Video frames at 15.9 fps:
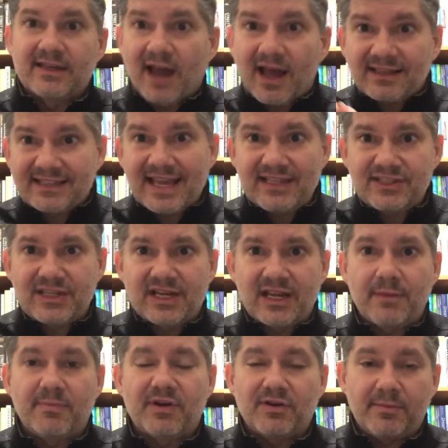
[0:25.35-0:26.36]
not density,
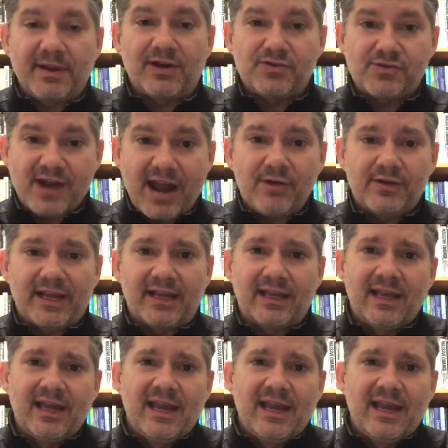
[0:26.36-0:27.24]
but urban crowding,